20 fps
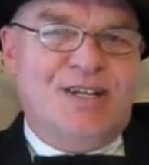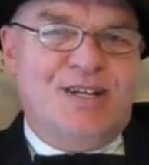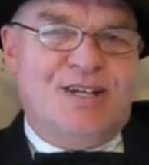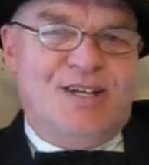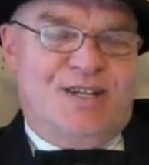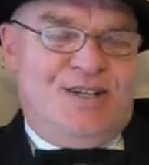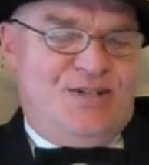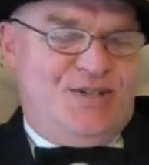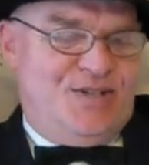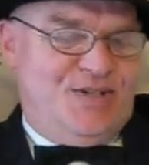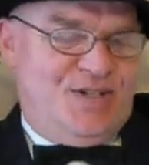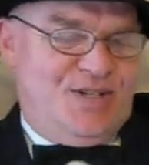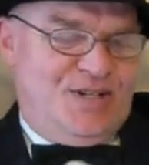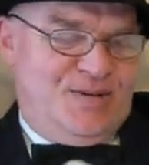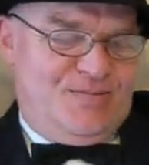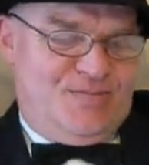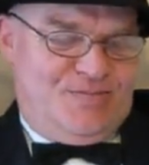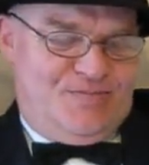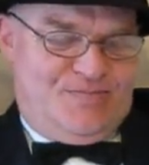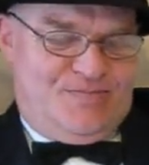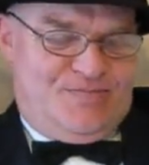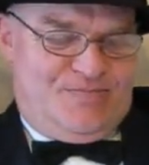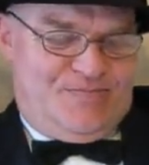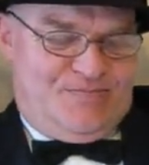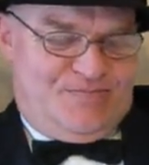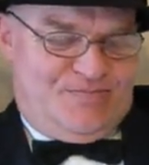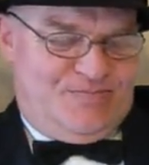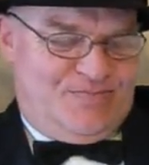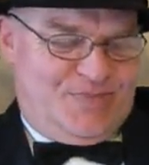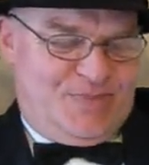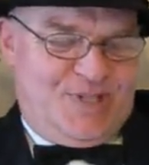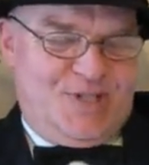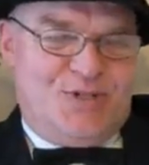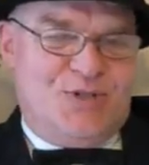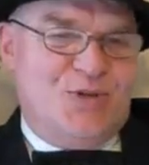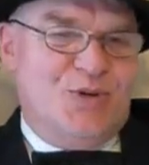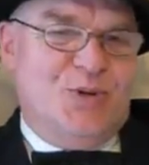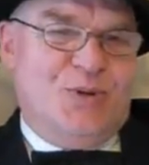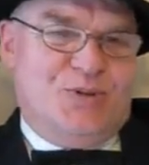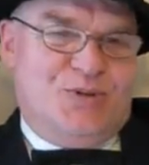It's
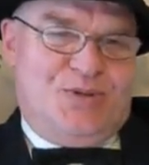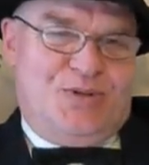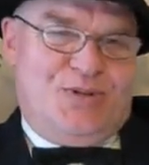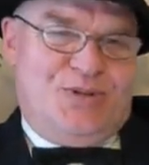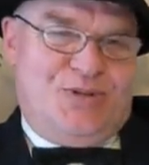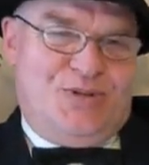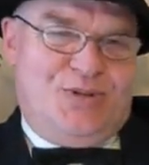not